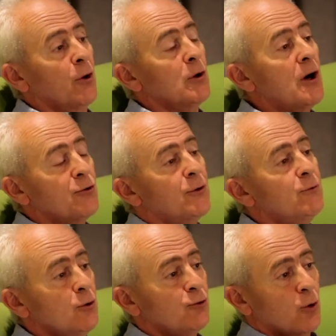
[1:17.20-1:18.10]
lots of
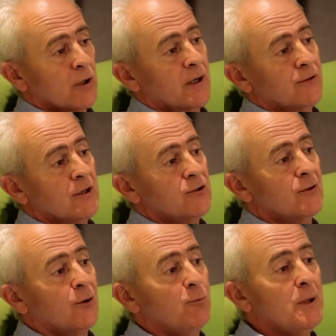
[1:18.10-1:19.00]
news
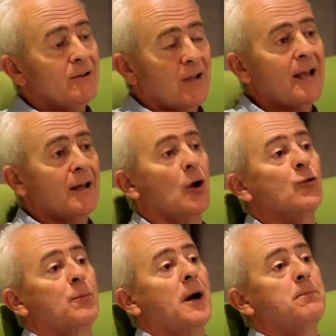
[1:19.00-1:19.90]
organisations have been taken
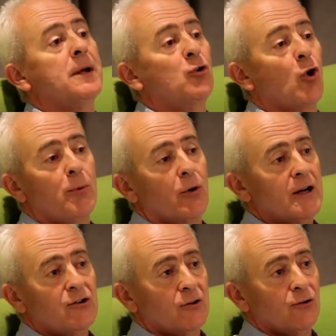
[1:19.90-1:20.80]
over by big
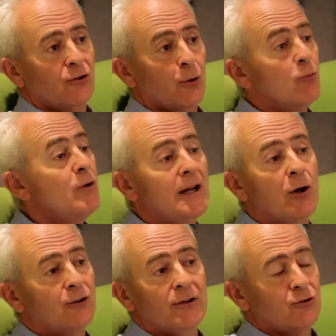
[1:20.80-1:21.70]
corporations who are really
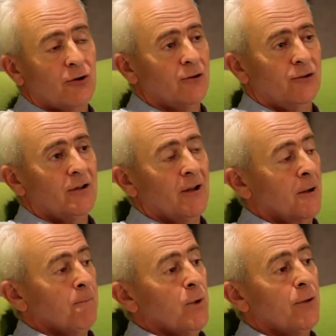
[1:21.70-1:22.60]
not interested
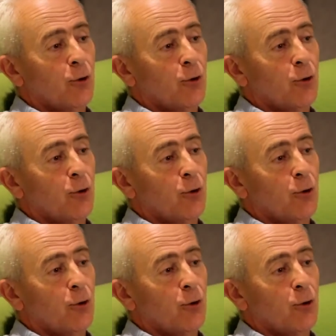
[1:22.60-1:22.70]
in the